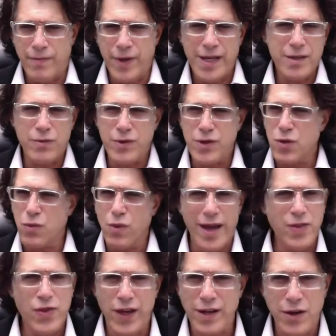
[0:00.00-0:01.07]
because it was the
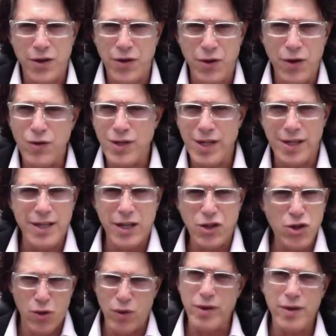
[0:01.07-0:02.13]
right thing to do, just
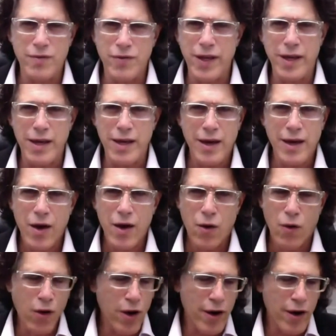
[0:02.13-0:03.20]
intuitively,
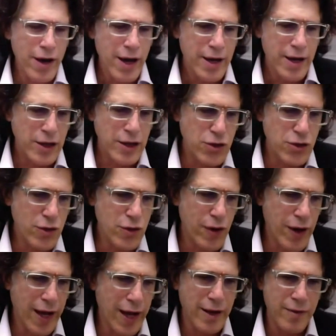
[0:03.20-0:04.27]
or did you
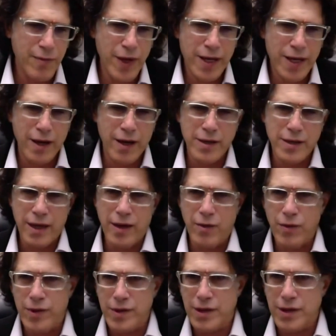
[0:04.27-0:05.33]
create it because
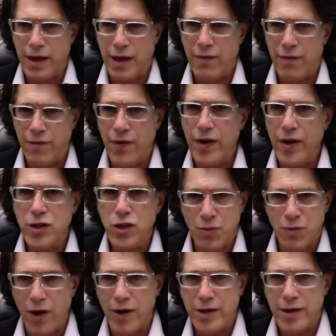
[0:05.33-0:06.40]
it was a very
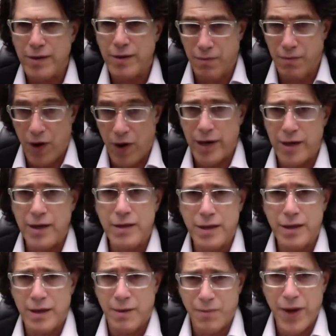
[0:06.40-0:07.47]
smart market
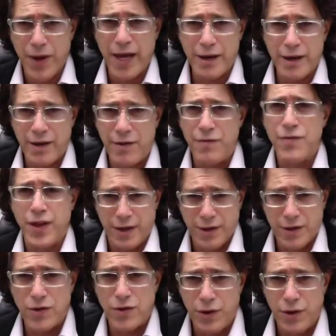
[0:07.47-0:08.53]
competitive
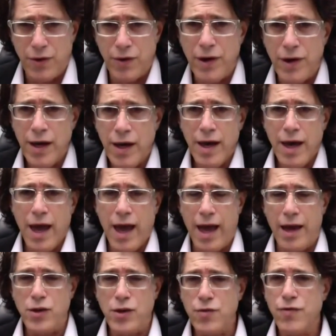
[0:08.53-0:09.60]
thing to do,
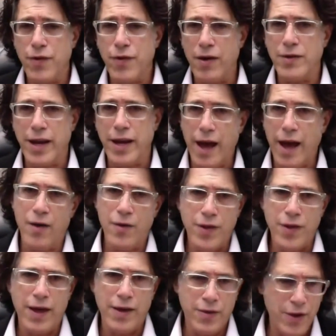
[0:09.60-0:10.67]
and you found out
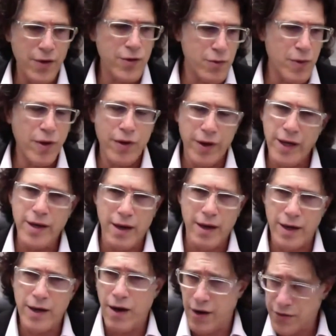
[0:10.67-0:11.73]
that there's really
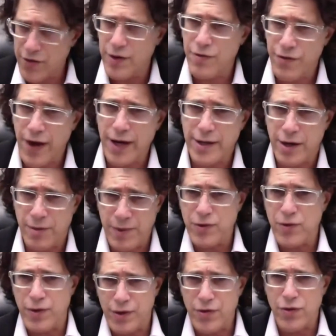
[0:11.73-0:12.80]
a cause and effect here
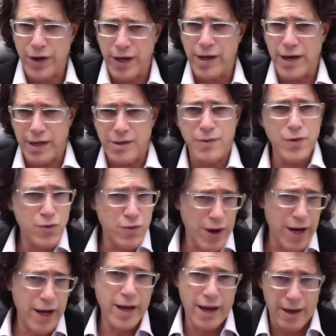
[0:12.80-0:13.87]
between treating customers
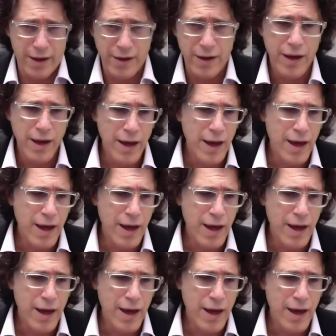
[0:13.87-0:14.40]
right and